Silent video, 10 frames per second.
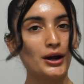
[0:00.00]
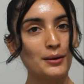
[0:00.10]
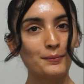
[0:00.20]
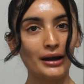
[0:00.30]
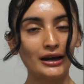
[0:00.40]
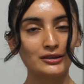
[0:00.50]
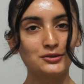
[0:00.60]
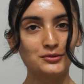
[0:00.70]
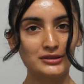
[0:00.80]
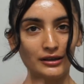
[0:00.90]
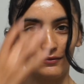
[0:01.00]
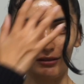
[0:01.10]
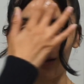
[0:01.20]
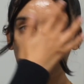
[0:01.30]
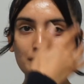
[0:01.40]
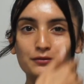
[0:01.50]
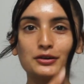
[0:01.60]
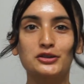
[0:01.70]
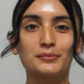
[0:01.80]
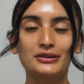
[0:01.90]
back to Self-Love, and if you're new
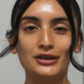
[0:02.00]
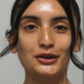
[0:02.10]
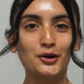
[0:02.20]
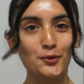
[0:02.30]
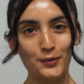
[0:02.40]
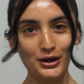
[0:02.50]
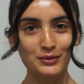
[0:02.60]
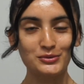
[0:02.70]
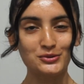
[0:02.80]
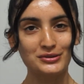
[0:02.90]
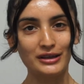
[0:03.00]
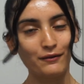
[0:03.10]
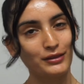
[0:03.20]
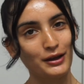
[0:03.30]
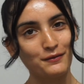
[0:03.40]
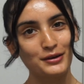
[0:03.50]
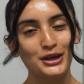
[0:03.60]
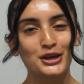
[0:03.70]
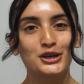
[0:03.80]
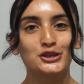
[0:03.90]
to my channel, welcome to Self-Love.
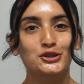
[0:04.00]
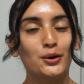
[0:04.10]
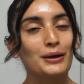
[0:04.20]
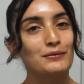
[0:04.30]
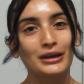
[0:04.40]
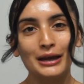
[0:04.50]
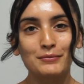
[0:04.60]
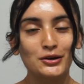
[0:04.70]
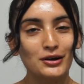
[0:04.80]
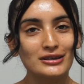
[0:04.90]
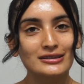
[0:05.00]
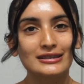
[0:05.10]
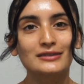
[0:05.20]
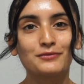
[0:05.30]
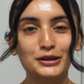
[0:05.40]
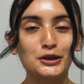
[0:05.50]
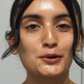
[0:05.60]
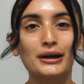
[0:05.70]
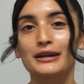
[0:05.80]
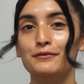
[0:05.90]
So if you came across this video
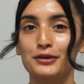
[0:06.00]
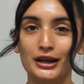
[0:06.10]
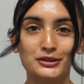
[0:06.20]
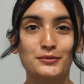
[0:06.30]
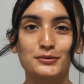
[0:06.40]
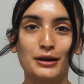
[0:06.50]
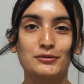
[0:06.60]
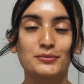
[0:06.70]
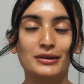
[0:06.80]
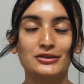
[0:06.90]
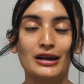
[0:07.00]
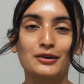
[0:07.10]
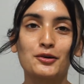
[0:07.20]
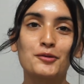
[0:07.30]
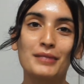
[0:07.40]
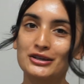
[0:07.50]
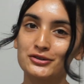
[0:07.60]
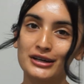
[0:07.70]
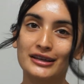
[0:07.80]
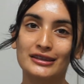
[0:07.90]
and if you're not subscribed to my channel, make sure to
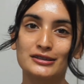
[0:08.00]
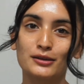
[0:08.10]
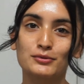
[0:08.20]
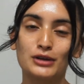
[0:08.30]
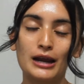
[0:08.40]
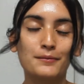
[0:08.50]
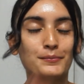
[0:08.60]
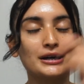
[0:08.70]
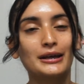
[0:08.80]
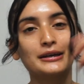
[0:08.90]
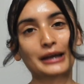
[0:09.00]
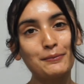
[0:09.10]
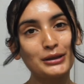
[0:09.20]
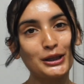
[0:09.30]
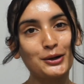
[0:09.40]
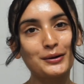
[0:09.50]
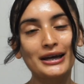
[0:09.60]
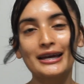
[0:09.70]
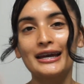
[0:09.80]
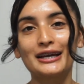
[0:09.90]
hit the subscribe button down below
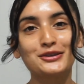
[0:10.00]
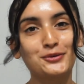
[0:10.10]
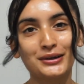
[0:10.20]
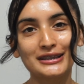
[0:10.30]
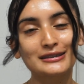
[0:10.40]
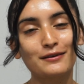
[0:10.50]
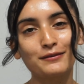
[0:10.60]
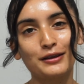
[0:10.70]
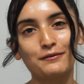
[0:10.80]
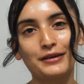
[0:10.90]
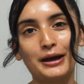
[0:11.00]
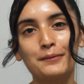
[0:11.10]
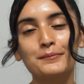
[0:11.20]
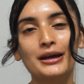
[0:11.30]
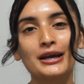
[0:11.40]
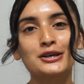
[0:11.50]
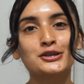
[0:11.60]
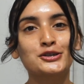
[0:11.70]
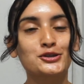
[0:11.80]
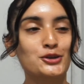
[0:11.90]
and join the Self-Love fam.
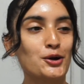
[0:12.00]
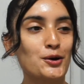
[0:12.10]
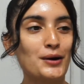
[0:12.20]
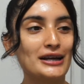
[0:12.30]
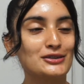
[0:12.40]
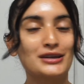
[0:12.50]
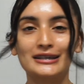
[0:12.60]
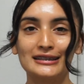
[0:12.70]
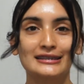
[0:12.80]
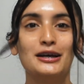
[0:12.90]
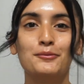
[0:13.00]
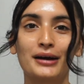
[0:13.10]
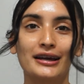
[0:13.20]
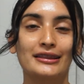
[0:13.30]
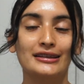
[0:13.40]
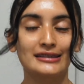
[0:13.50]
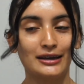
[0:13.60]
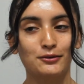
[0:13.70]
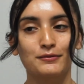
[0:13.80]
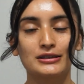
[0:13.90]
So as you guys can tell by the
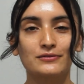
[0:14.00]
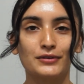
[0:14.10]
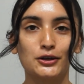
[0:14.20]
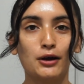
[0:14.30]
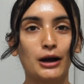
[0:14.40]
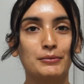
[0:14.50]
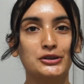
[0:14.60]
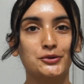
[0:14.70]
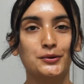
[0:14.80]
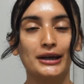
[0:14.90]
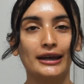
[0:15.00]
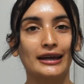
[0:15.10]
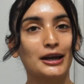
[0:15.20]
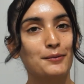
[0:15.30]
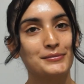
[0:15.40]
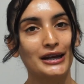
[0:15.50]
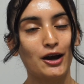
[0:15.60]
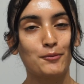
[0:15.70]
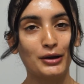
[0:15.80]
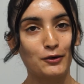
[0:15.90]
title of this video, I'll be doing an update
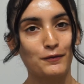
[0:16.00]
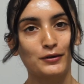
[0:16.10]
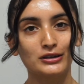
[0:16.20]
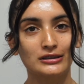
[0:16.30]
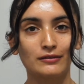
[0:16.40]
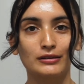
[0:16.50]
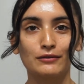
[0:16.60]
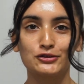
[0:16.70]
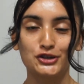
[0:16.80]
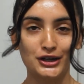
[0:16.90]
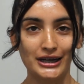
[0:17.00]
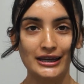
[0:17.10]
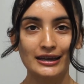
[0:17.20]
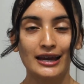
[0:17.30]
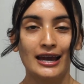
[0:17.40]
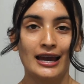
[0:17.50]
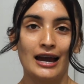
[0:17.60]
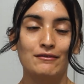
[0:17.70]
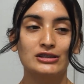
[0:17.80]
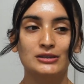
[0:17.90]
on my overall self-love journey.
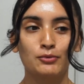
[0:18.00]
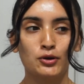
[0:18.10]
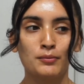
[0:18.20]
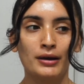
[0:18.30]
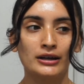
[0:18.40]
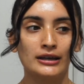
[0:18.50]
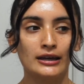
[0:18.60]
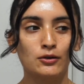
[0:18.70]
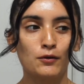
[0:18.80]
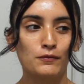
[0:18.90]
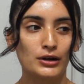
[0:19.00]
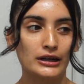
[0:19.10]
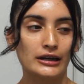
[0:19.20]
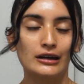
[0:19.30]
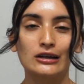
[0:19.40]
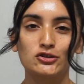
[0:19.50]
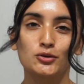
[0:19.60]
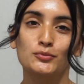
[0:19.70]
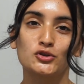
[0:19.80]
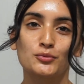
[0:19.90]
Haven't spoke about it in over a year now, so
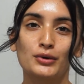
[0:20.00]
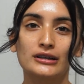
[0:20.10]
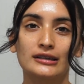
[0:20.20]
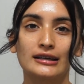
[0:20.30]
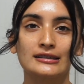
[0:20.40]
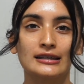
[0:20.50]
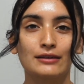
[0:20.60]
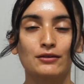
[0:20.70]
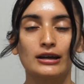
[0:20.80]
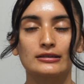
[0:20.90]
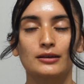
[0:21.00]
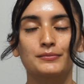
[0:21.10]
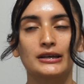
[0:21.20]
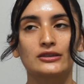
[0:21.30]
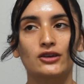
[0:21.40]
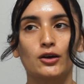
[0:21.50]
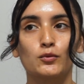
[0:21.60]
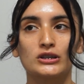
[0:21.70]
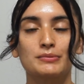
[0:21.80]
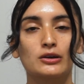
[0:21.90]
I'm super excited to give you guys updates on
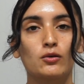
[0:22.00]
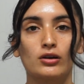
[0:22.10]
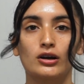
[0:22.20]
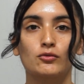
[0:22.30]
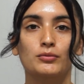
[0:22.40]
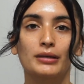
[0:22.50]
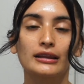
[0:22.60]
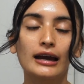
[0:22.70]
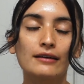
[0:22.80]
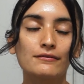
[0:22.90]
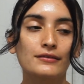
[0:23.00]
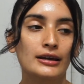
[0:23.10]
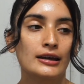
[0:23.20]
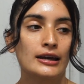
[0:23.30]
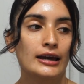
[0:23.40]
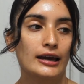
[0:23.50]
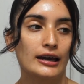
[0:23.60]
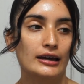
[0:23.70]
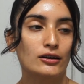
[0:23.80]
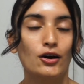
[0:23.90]
what's been going on with my life
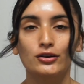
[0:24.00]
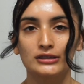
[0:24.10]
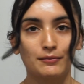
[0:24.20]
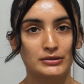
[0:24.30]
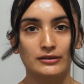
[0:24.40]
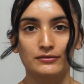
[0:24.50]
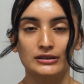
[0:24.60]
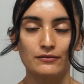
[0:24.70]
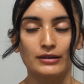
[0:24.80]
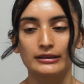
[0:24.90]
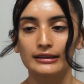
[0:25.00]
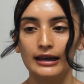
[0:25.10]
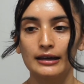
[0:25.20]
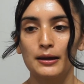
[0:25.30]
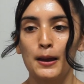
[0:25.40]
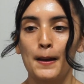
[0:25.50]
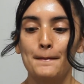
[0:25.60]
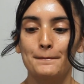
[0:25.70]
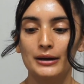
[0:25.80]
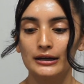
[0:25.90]
and all types of stuff like that.
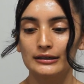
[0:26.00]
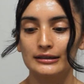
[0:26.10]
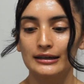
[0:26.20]
But